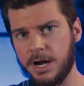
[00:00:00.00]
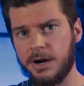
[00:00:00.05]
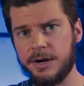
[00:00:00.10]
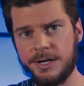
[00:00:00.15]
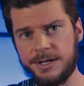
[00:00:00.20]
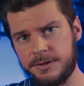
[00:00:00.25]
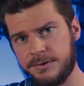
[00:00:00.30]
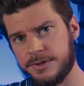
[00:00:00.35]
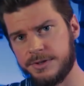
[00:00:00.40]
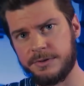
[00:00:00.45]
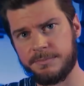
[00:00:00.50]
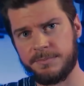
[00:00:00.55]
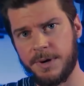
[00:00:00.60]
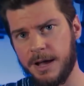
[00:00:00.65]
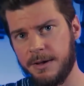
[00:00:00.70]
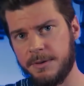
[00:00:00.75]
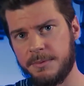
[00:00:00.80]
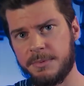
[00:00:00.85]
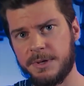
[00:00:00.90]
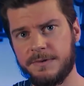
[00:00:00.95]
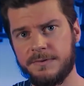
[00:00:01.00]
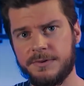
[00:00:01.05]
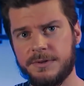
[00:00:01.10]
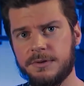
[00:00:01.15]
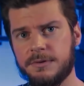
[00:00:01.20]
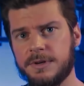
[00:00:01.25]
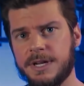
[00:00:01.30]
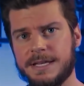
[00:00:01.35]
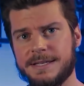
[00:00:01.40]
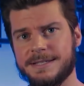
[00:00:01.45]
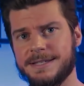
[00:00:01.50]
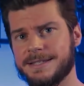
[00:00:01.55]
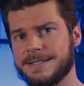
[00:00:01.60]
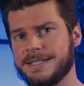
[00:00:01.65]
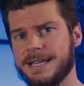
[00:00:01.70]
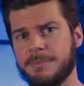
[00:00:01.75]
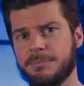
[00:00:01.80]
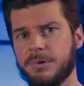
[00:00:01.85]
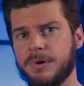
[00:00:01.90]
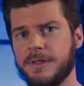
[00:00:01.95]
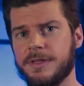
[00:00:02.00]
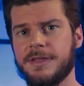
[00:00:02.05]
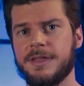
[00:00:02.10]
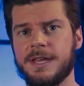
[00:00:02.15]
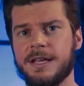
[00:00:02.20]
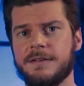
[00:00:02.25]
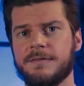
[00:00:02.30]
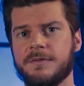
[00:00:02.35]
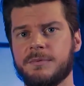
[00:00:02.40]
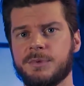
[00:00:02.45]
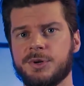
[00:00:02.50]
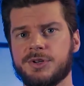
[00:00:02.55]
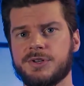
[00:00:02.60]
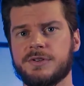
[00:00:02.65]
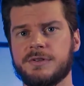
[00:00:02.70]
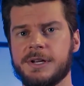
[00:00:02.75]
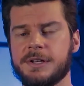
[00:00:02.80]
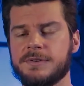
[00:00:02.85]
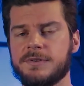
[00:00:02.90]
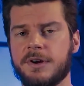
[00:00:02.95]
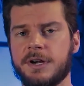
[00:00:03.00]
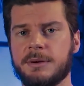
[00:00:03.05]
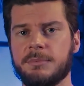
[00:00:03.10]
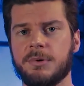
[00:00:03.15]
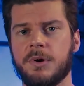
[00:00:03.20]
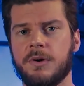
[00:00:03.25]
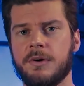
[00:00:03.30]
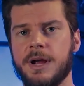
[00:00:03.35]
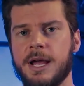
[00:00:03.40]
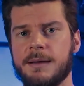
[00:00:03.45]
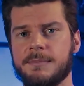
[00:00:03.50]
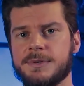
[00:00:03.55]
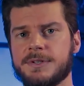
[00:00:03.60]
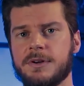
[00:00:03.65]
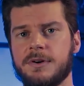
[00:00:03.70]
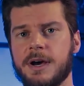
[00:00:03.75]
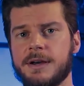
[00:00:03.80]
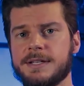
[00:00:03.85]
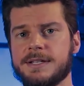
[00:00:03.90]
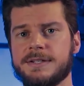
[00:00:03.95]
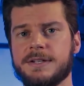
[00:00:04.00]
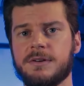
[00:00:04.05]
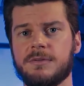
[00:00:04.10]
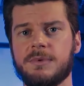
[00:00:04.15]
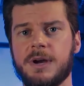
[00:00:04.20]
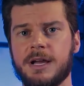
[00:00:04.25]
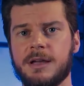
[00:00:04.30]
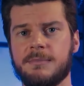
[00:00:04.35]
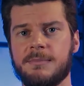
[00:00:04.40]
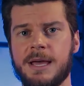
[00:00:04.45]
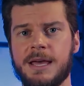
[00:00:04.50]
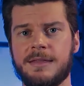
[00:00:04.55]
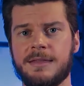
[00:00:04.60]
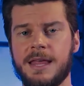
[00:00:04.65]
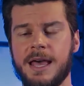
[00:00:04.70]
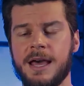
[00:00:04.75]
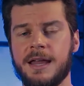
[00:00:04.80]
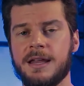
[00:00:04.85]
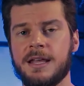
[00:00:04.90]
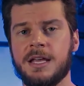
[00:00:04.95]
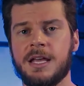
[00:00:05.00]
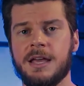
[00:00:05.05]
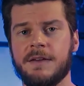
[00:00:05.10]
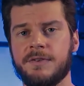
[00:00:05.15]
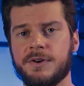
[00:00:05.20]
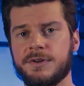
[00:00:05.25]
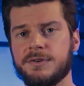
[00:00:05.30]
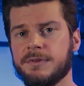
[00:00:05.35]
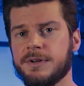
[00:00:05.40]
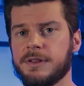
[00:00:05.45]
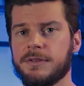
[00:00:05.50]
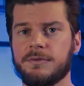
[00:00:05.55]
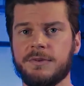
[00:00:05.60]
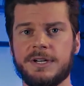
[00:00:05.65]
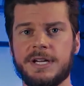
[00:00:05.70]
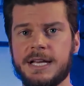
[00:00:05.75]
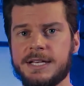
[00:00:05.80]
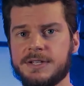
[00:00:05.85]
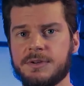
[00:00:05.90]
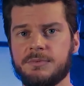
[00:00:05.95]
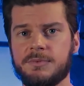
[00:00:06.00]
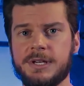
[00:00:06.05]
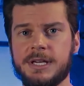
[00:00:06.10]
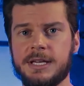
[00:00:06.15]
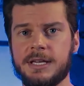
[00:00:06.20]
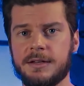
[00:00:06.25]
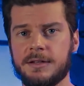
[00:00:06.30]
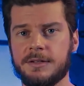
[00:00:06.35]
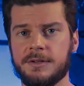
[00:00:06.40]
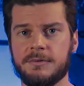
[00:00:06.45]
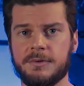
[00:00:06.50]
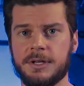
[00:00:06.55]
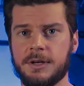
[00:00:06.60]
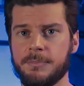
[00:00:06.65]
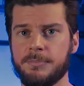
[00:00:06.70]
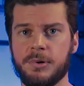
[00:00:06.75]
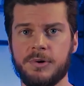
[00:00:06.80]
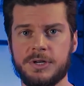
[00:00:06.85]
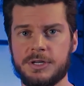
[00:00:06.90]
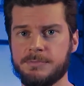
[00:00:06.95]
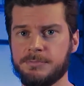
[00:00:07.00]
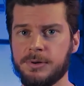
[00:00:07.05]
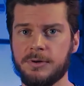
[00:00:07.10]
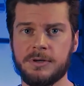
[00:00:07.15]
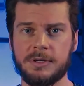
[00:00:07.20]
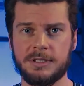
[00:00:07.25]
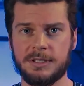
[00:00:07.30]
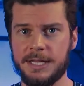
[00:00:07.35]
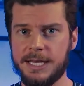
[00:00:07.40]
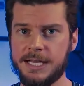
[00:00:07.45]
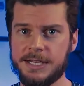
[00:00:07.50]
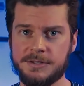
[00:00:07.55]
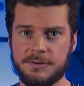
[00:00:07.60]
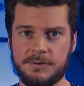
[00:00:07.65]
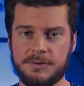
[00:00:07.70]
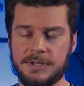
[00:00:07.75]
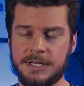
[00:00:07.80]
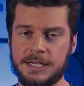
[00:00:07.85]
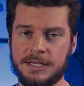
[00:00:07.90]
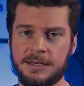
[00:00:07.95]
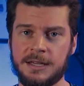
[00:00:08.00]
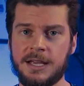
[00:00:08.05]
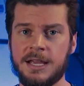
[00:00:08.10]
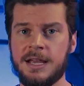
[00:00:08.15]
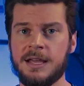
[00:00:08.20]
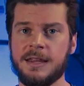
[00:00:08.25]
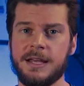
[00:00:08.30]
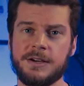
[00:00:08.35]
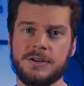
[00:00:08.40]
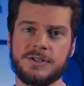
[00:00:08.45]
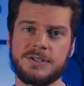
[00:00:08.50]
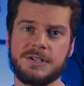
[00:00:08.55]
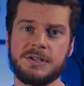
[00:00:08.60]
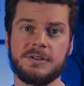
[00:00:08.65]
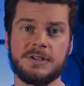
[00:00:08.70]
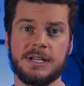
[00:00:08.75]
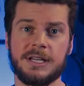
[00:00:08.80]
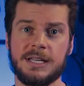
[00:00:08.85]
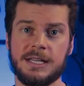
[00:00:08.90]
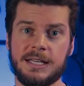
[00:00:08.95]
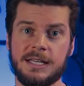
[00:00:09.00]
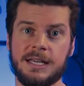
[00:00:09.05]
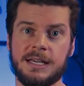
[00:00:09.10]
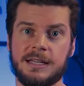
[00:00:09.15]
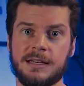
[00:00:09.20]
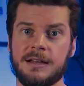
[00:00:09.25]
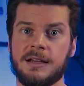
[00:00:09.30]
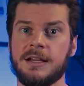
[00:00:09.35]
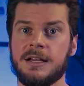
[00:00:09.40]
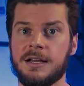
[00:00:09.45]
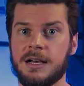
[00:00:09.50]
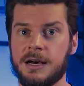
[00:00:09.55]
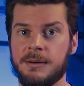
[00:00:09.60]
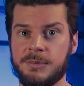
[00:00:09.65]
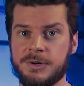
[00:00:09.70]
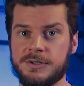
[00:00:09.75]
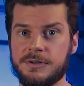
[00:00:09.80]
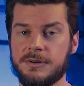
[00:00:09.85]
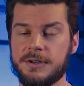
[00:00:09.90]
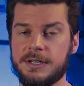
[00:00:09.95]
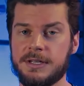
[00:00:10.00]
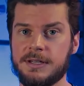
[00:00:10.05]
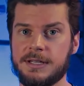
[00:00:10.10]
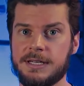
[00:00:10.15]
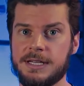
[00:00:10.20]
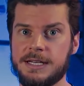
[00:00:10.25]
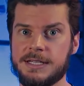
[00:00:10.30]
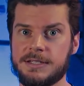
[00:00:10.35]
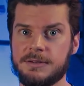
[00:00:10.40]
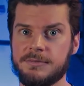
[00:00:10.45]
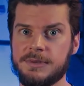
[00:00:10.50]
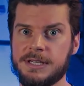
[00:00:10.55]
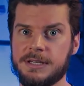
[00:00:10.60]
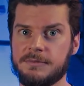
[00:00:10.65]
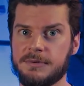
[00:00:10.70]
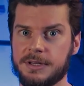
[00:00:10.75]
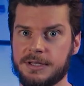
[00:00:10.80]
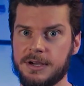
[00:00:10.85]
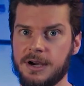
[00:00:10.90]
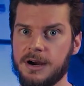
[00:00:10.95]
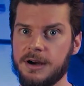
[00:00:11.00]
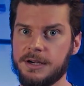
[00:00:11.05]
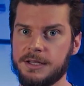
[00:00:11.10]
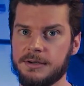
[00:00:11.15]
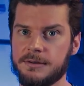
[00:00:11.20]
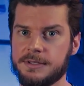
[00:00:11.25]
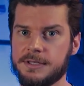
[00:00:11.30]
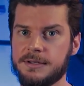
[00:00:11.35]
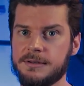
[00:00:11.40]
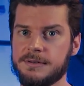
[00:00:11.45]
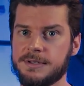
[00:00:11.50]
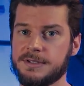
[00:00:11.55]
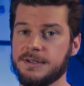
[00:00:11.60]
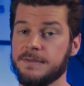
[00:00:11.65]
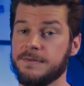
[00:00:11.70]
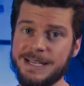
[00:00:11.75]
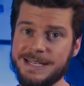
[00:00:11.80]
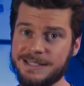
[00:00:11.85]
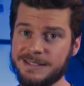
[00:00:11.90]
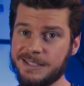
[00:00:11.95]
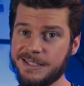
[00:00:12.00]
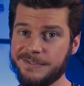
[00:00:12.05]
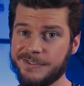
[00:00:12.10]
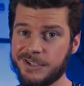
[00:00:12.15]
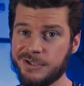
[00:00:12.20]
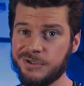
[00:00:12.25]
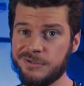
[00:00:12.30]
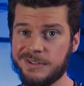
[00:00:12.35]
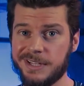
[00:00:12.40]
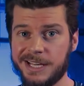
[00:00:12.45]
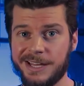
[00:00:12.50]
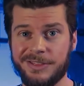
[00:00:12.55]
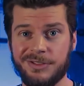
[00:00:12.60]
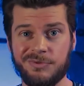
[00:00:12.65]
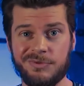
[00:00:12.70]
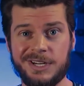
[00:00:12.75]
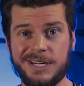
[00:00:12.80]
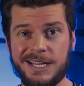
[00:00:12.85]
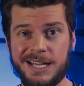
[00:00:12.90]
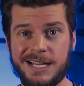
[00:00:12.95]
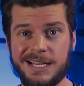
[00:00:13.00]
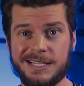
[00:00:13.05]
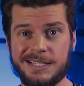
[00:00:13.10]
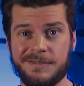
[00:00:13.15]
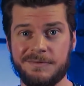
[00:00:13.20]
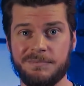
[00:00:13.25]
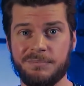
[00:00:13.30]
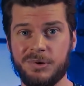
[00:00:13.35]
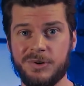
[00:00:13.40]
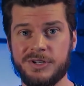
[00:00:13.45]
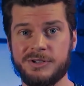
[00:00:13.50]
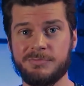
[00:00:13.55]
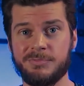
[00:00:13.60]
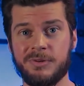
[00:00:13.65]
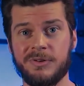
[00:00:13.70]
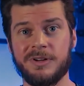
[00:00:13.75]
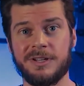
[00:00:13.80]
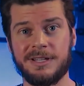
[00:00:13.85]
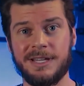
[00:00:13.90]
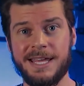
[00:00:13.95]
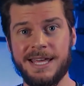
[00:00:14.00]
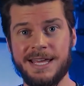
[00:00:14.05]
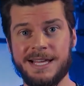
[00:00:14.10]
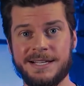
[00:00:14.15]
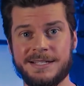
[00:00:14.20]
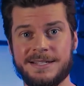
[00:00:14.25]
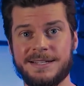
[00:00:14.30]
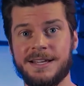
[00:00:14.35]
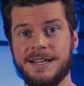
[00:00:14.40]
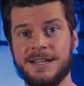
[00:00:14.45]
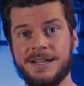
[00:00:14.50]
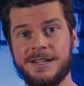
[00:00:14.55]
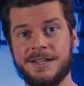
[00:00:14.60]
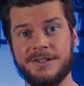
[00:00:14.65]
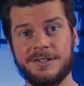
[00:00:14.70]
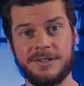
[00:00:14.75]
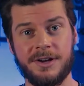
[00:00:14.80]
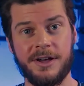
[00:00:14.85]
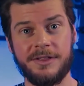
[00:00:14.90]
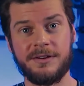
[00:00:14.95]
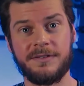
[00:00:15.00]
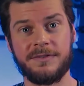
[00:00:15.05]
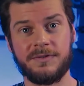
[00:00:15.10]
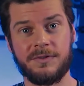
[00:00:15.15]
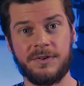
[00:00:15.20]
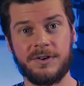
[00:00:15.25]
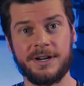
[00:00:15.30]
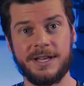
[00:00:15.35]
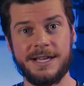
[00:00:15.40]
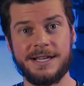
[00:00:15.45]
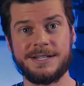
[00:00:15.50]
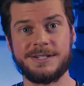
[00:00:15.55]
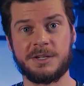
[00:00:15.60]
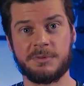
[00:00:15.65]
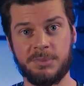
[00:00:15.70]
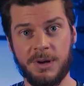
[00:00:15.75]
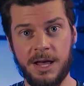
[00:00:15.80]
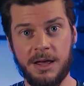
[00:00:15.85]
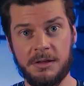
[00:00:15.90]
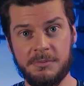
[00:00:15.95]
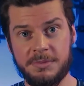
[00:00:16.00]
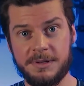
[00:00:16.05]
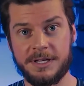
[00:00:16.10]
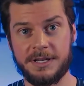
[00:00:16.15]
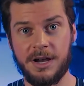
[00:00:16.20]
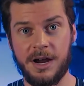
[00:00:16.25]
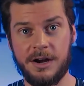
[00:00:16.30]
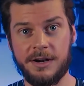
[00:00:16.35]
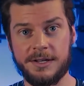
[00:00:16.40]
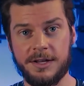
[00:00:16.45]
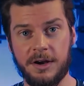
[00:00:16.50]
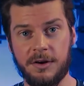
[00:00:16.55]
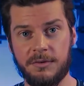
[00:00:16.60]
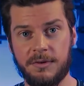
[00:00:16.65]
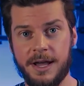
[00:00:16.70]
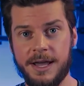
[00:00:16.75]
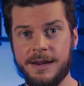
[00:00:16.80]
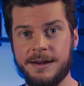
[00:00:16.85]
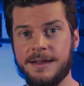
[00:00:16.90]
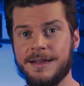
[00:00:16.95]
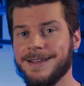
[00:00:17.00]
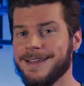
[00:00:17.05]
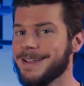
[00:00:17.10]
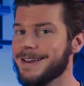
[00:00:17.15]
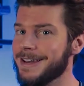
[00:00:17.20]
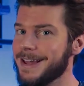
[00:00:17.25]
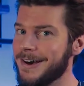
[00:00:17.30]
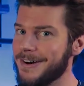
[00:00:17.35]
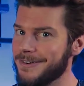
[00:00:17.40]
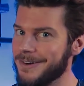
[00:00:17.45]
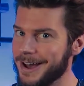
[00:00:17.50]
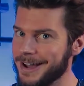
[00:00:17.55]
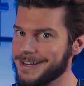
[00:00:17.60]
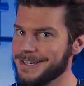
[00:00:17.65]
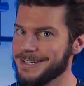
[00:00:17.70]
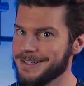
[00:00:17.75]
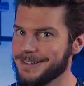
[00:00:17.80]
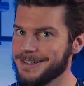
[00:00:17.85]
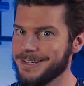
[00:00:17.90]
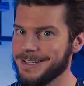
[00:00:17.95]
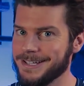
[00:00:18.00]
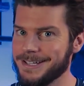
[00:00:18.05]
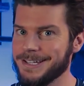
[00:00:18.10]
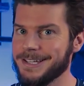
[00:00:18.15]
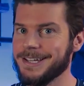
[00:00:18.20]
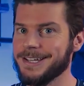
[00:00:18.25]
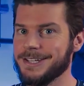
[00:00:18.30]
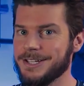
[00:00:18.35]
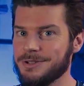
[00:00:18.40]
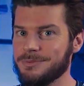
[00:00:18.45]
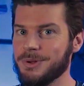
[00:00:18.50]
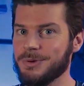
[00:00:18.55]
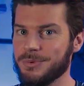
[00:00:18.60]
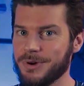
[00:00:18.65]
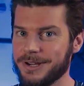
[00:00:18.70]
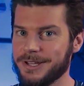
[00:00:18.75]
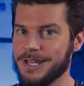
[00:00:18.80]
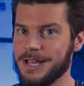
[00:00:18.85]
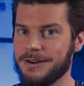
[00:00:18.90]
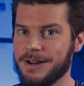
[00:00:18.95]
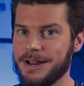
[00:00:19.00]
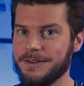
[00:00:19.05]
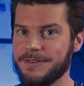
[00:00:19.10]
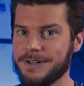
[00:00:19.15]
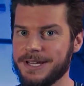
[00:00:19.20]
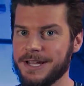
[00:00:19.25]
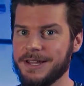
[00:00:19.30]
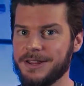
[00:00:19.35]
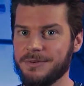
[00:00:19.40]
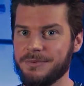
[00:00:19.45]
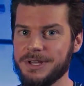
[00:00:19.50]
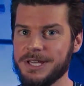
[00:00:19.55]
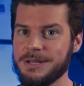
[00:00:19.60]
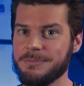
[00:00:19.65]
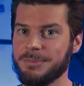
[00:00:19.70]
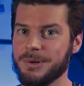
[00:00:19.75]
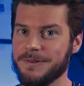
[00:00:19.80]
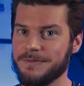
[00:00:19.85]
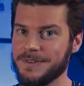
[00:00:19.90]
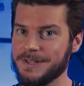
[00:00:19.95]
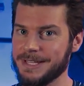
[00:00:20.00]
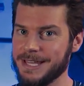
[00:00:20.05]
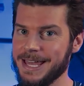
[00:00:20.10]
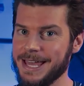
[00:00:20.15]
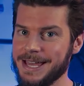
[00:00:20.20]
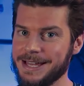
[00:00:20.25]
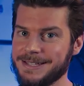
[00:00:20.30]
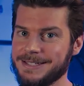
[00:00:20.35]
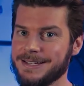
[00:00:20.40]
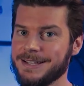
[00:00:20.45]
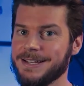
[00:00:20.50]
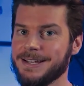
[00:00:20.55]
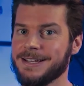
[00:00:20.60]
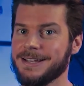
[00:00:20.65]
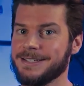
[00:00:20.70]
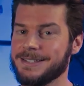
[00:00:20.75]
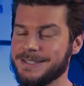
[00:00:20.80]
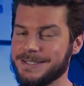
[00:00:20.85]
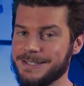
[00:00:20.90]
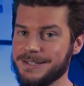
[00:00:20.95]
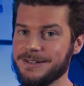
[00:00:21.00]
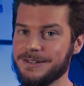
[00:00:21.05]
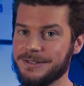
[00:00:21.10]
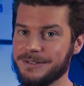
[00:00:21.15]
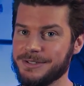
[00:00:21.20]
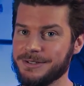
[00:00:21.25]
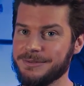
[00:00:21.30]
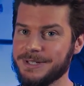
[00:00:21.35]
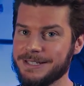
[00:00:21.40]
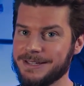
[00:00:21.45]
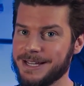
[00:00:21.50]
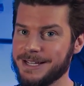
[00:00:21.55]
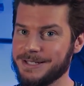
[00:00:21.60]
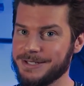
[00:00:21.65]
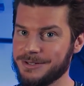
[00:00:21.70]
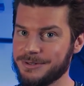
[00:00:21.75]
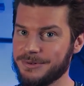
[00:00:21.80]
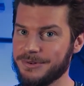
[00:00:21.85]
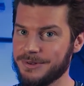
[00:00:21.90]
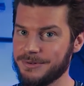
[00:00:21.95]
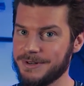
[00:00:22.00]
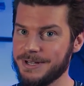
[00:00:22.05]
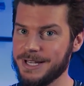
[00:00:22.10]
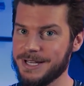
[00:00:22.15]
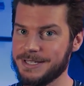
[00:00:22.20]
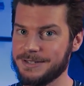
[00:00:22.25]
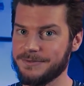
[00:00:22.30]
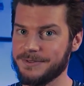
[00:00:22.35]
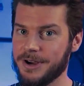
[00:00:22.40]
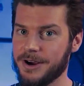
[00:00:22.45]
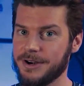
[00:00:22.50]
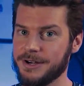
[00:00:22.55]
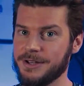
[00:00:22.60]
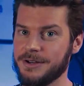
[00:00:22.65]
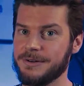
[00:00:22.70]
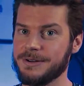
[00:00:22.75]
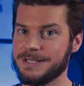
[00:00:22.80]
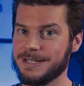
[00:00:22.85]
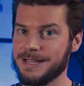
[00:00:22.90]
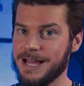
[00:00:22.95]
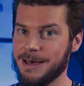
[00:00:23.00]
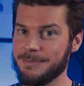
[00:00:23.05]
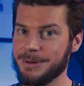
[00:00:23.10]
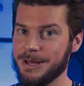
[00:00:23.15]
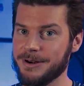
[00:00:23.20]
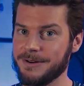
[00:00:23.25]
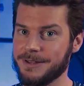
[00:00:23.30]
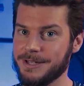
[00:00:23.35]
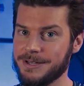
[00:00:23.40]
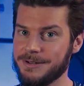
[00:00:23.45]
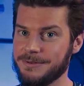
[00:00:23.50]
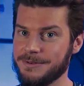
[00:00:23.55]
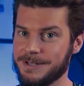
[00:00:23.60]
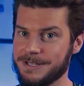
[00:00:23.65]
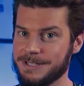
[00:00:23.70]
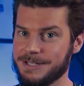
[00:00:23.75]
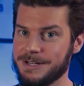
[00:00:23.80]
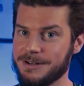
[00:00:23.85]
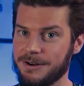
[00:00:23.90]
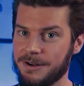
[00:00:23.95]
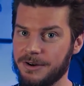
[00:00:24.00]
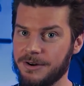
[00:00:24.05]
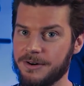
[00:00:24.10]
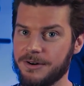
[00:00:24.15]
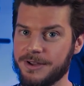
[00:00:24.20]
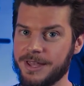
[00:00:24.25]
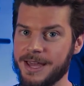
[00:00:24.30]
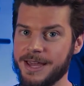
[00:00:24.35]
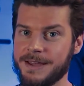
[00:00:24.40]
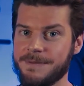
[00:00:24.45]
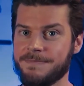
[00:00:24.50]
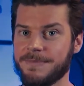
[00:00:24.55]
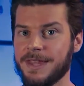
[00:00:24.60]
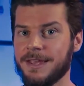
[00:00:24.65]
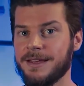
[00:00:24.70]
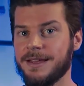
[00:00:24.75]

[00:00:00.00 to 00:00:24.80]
cardio should probably be viewed as a separate thing from your strength training program. So I'd still recommend that if you're doing 3 days a week, doing a push, pull, and legs routine, that you're still getting in a majority of the days a week with cardio too. So basically, if you're doing like 3 days of push, pull, and legs, your other 4 days should probably be cardio, right? Now, ideally, you'd be working out every day of the week, but if you can't, still doing like 2 or 3 days of cardio is a lot better than doing 0, okay?